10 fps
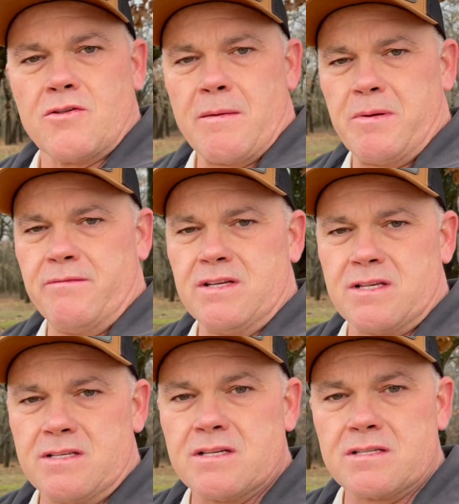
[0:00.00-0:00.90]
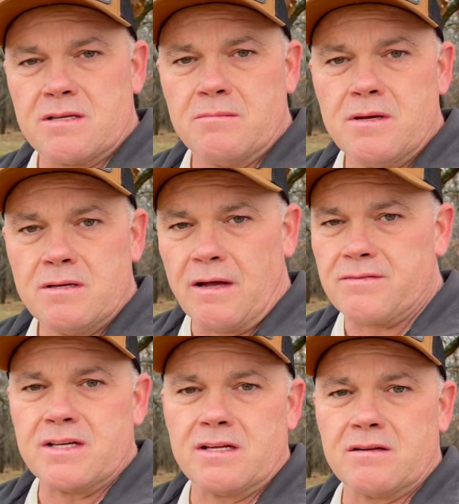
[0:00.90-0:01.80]
that PVC system, I've
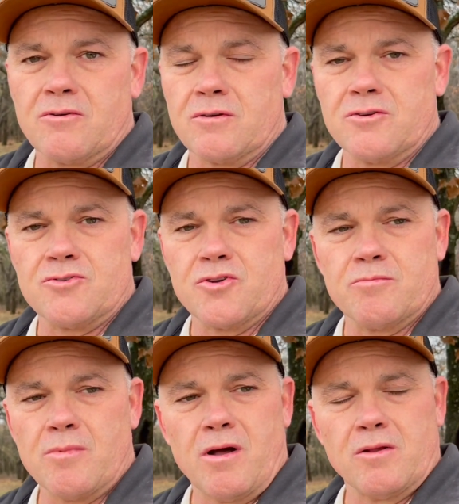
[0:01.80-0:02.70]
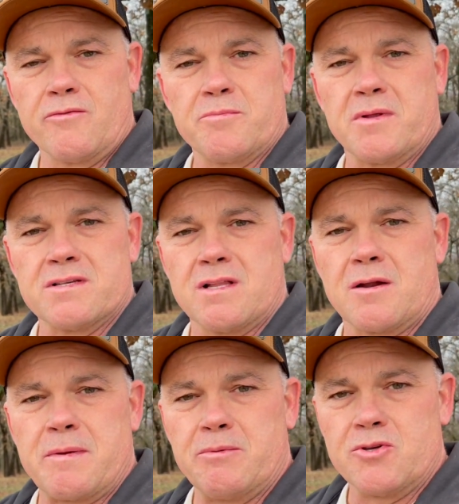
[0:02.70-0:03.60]
seen it on YouTube all over the place. A lot
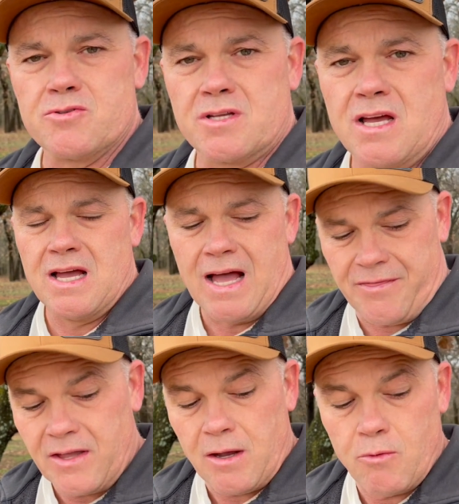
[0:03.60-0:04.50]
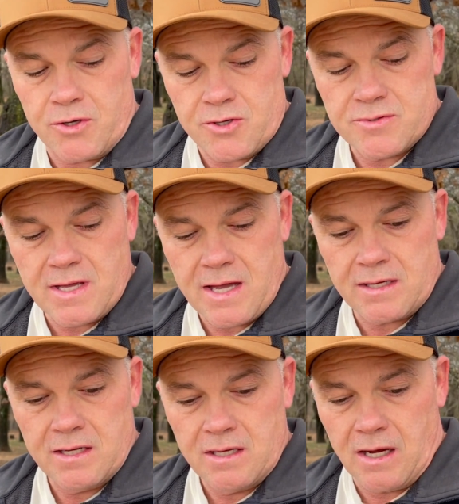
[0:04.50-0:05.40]
of people use it. I think I want to use that.
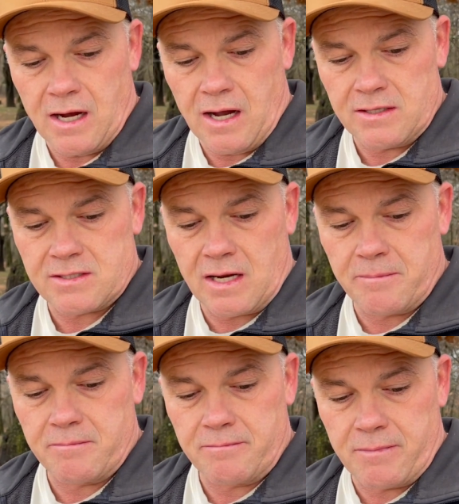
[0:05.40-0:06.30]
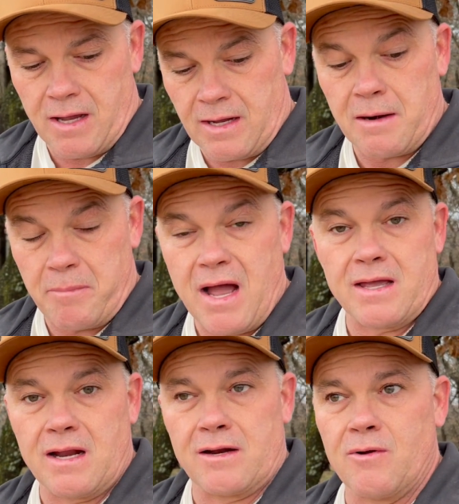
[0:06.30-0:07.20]
I gotta buy
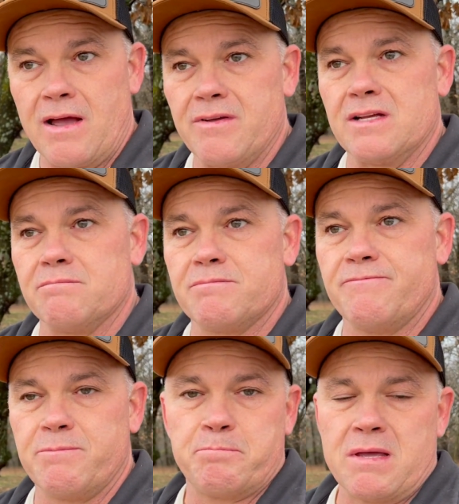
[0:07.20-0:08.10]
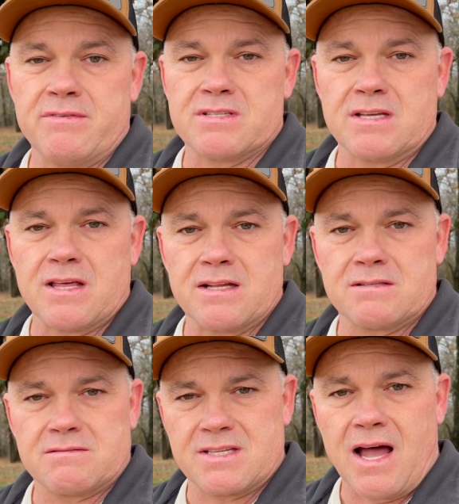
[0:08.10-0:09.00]
it. I don't have any PVC that
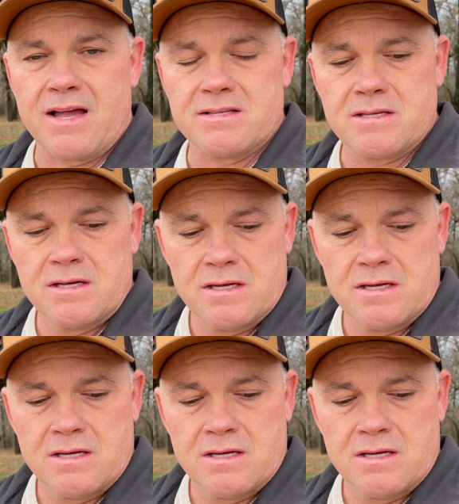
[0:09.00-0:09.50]
size.